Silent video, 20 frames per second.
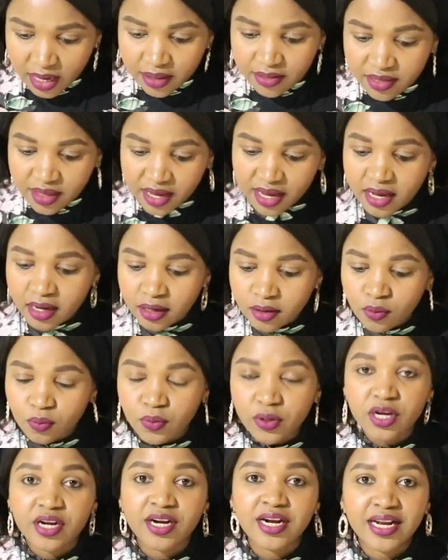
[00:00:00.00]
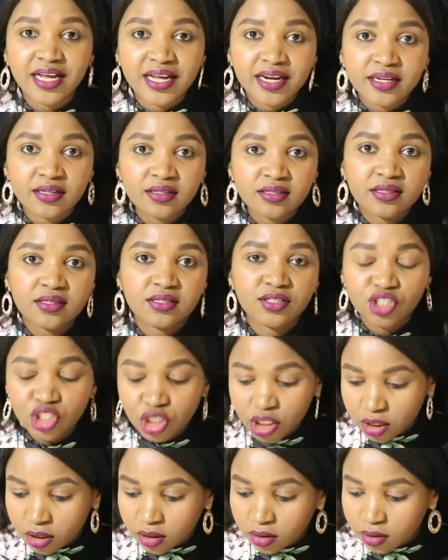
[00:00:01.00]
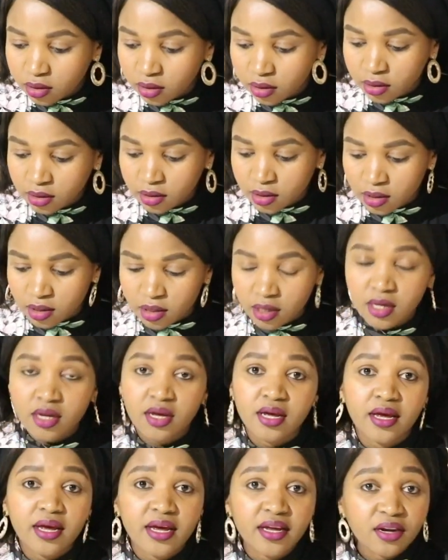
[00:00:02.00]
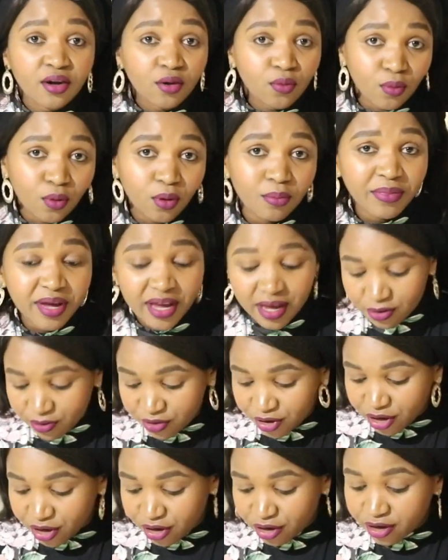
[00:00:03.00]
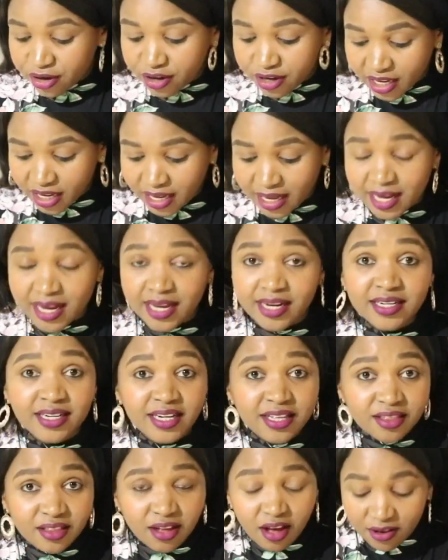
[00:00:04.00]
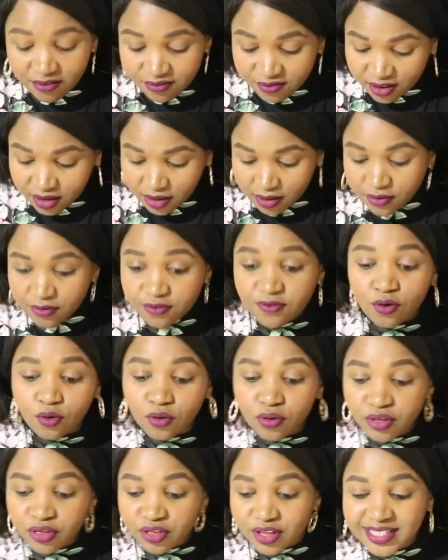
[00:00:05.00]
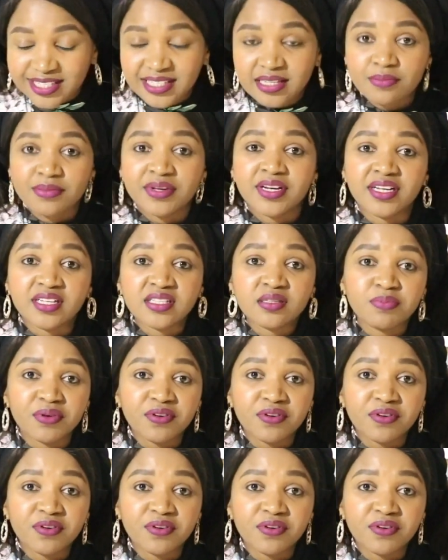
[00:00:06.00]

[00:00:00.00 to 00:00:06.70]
And then we're gonna let it chill in a warm area again in the oven for 30 minutes